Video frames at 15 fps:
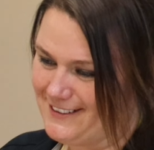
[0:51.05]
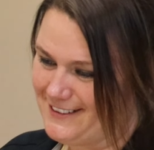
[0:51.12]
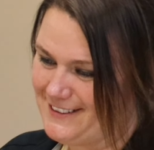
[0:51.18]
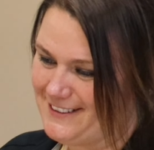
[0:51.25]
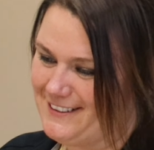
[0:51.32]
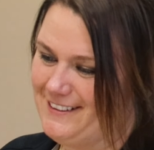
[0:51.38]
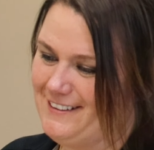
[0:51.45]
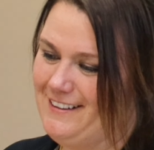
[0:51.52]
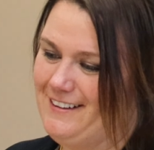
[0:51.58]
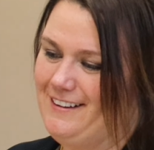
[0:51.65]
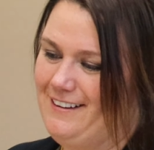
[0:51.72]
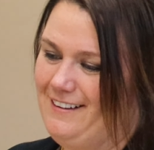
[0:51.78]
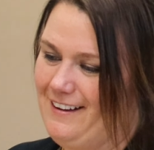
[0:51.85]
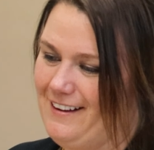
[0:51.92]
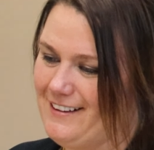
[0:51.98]
and just helping
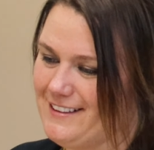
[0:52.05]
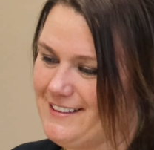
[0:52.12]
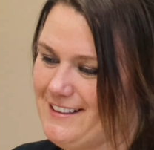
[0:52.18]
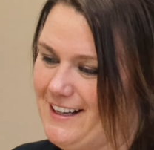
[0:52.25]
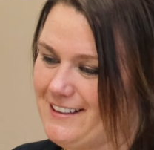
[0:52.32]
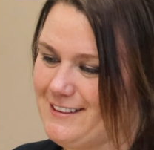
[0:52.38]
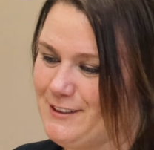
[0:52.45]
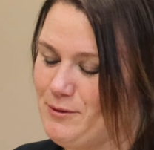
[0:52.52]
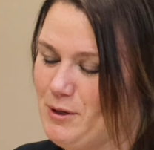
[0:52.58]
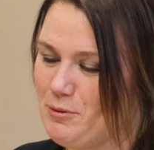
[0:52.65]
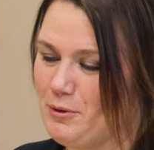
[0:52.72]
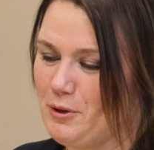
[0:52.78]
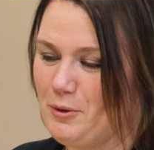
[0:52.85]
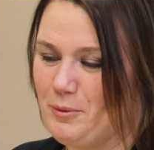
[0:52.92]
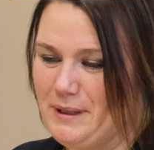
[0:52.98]
parents get that financial
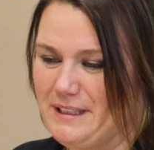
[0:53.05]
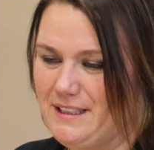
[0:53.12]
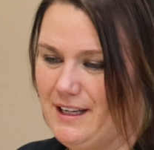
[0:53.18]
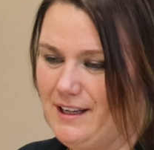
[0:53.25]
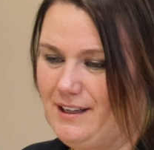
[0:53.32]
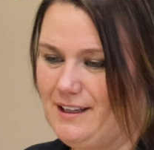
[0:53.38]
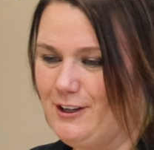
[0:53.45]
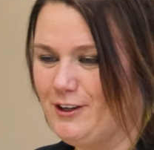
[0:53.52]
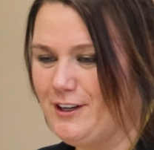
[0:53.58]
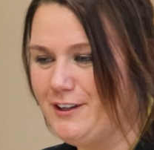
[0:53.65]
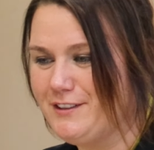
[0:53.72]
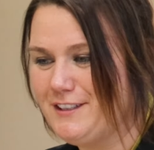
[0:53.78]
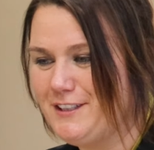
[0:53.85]
stability they need